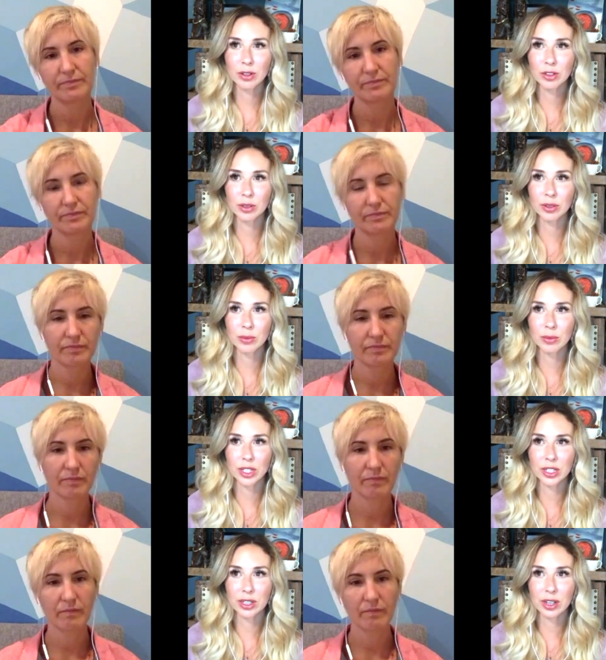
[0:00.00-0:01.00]
Speaker 1: culture.
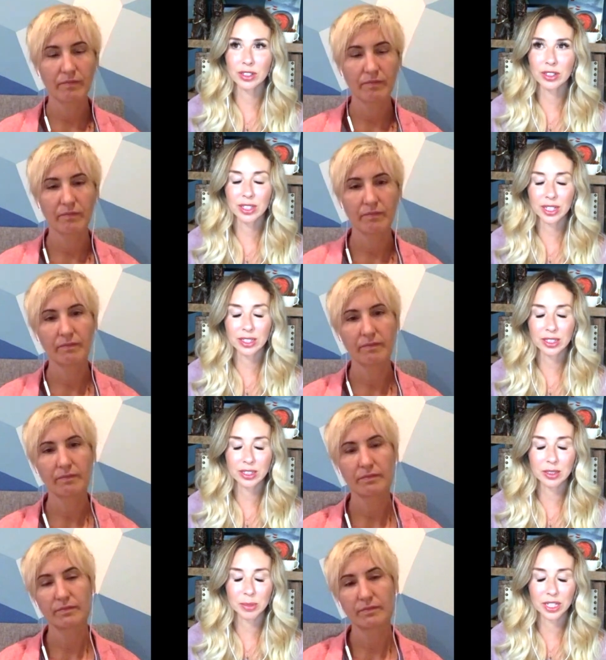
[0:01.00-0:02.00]
We our science
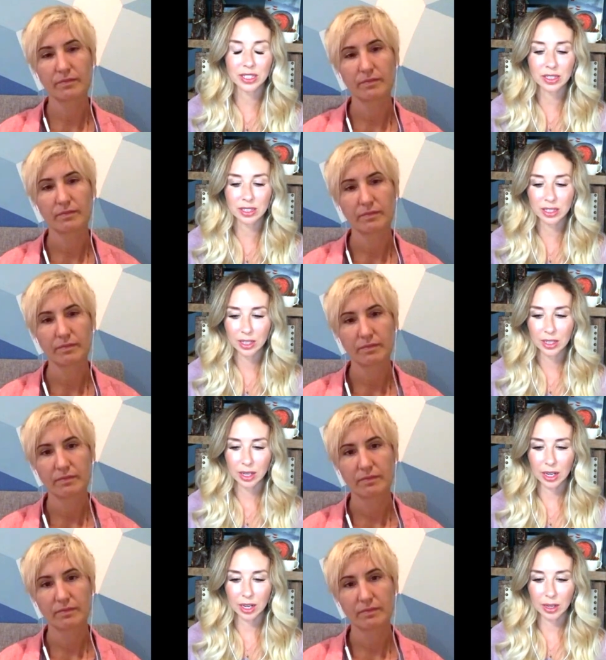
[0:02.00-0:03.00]
is based
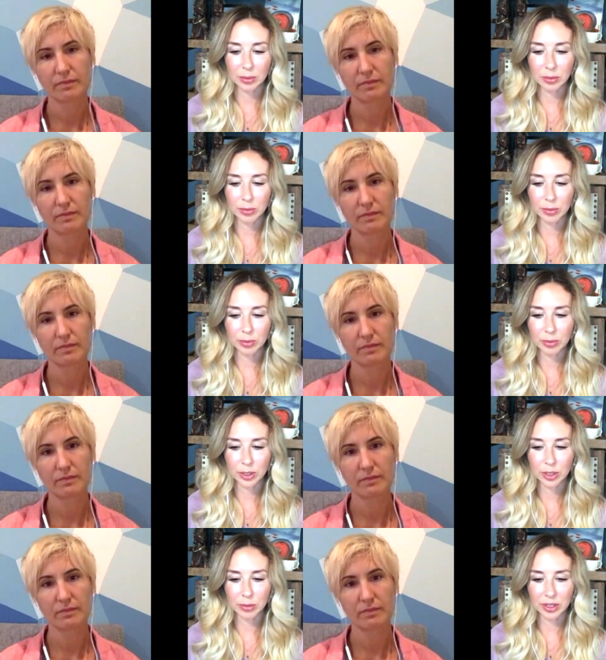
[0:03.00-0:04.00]
um,
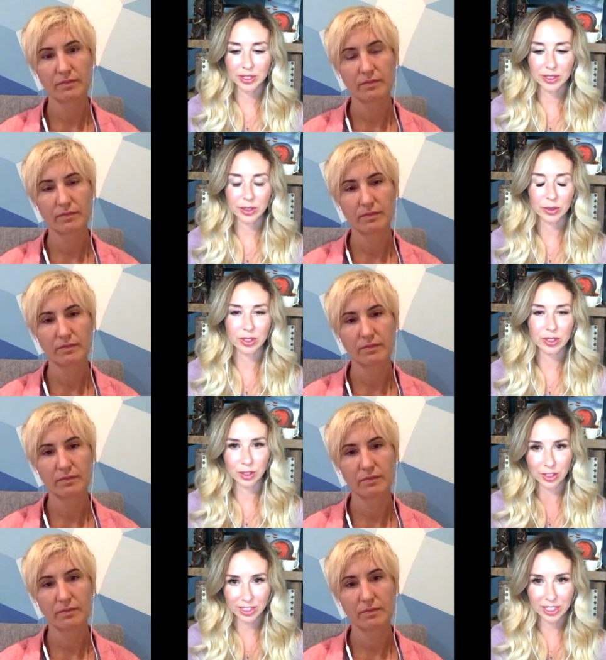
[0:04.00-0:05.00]
predominant. You know, it
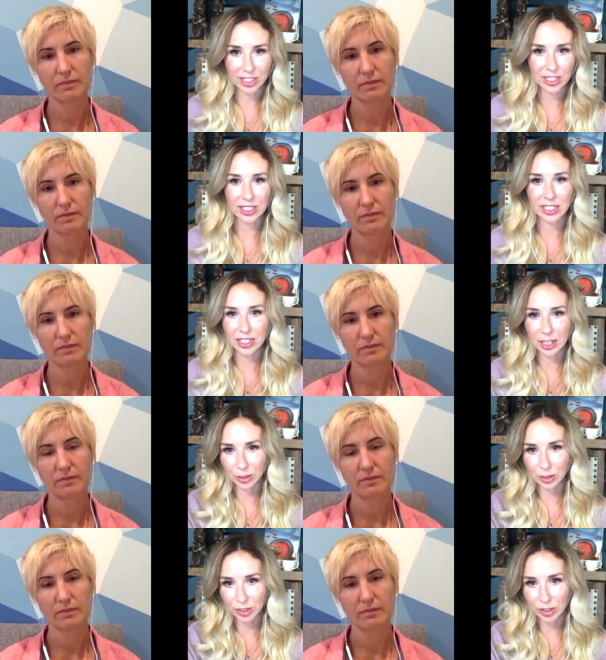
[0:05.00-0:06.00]
started in the
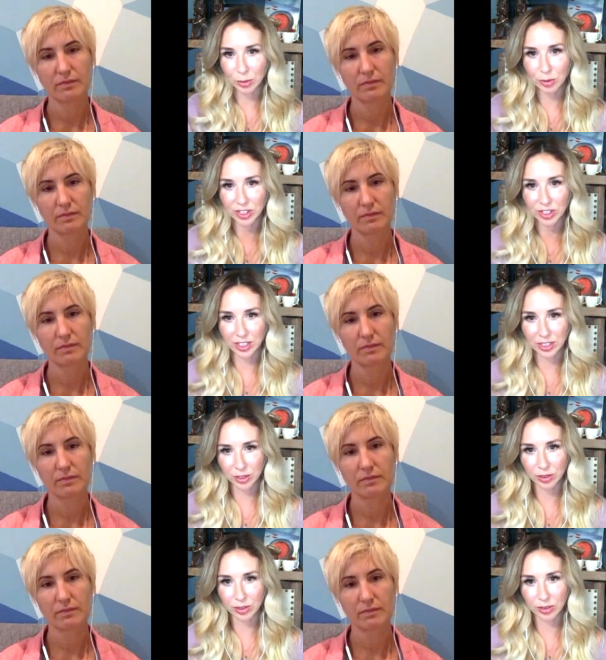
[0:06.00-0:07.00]
1600s, moving
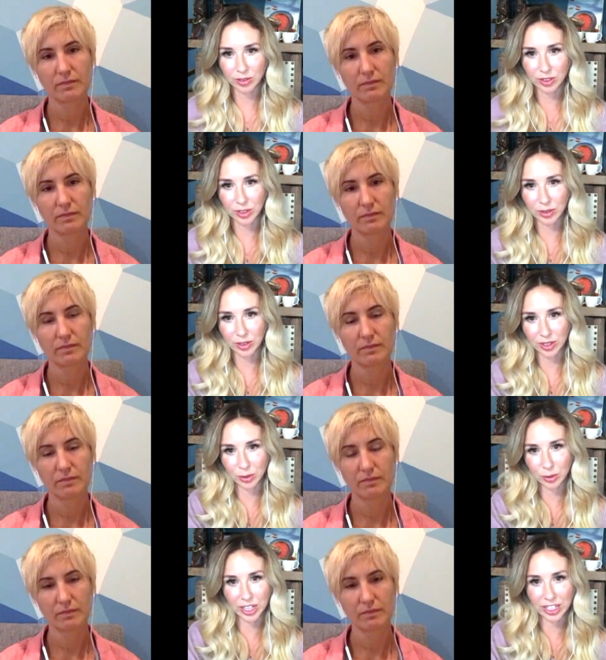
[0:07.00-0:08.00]
into you know, it
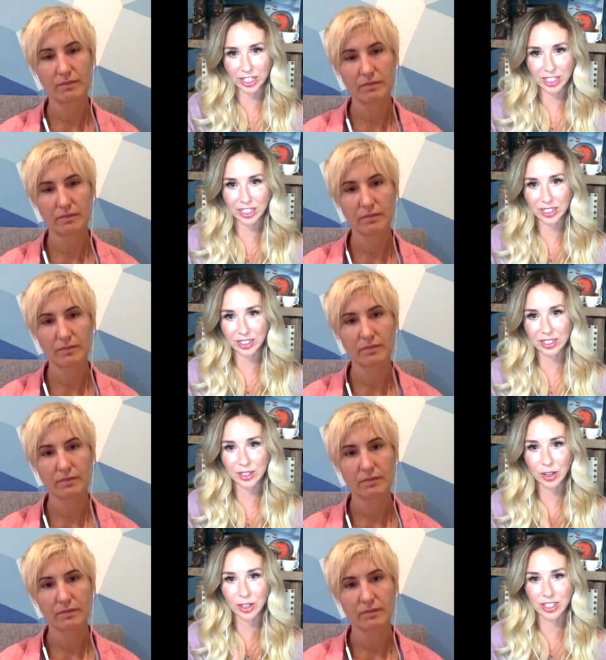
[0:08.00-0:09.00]
created
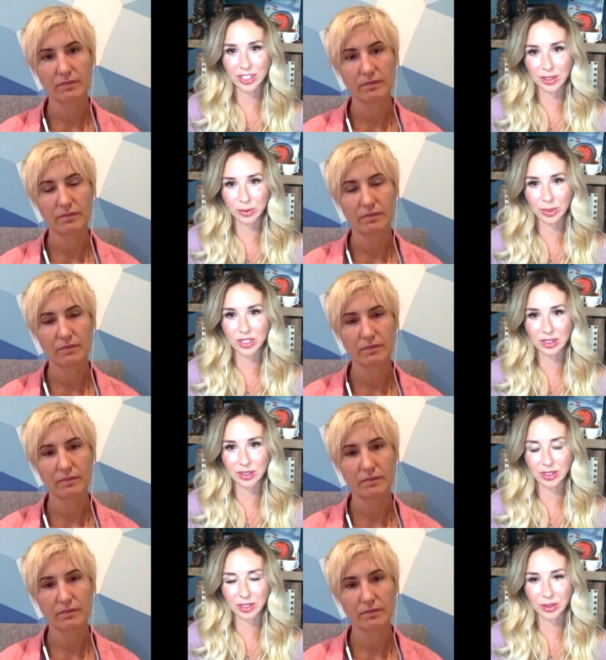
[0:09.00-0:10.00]
Descartes was
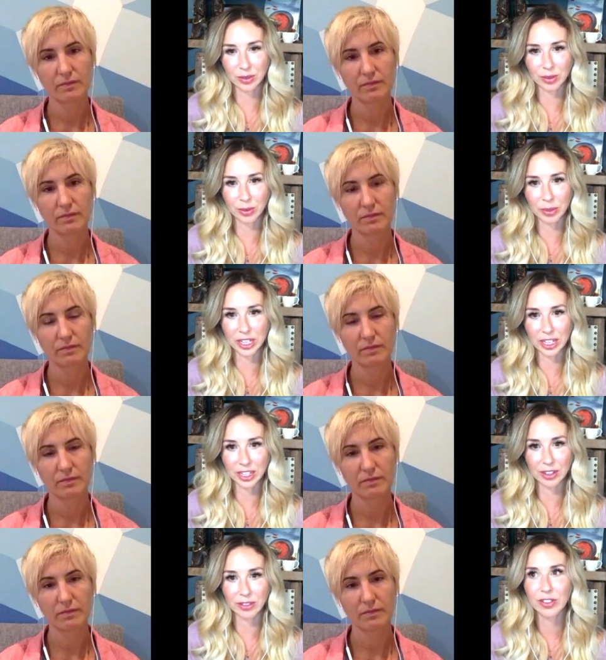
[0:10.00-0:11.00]
you know the beginning
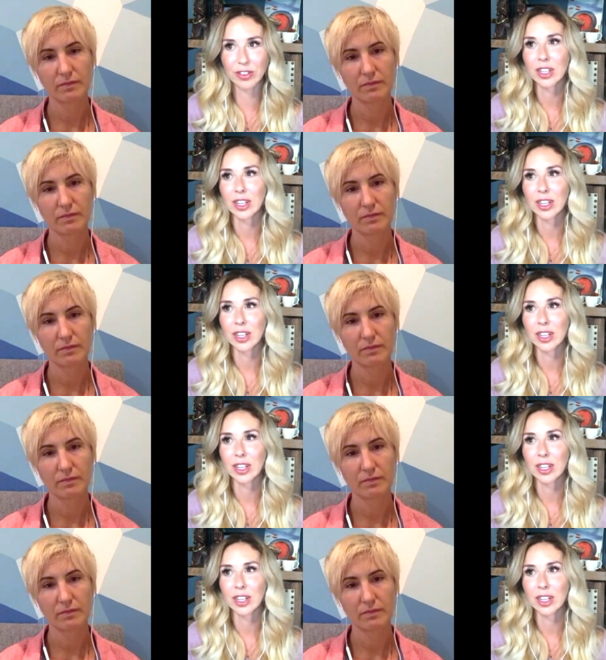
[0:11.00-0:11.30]
of